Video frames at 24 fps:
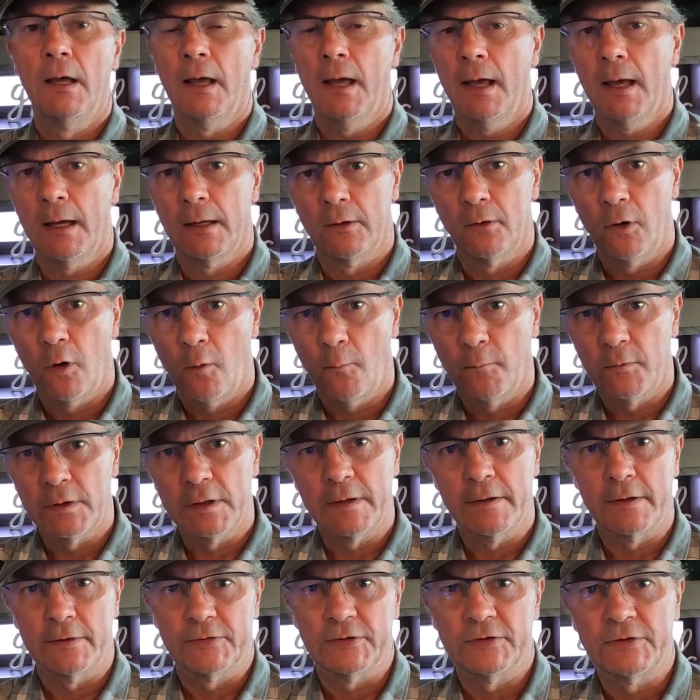And hopefully
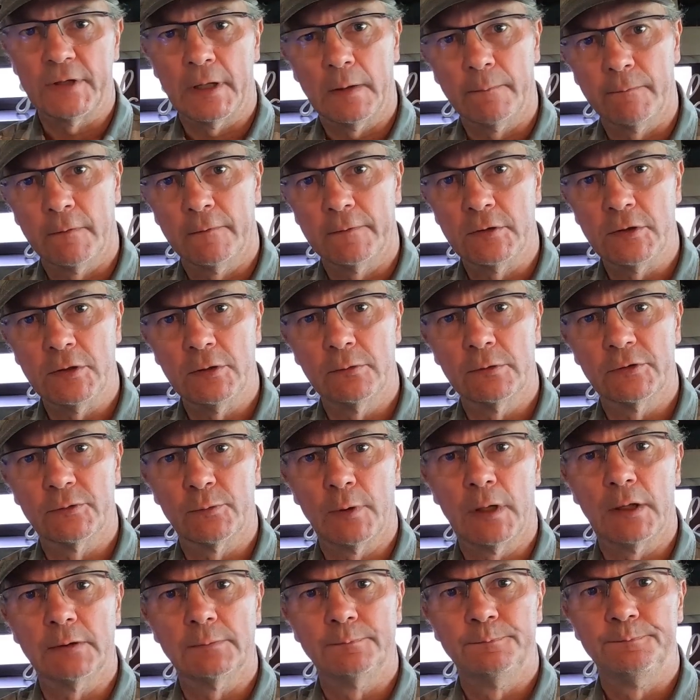this is helpful to you as
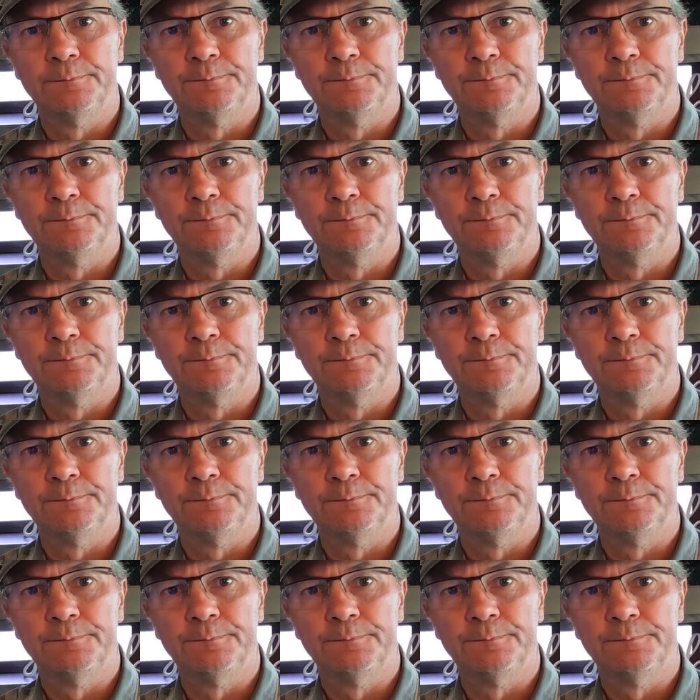well.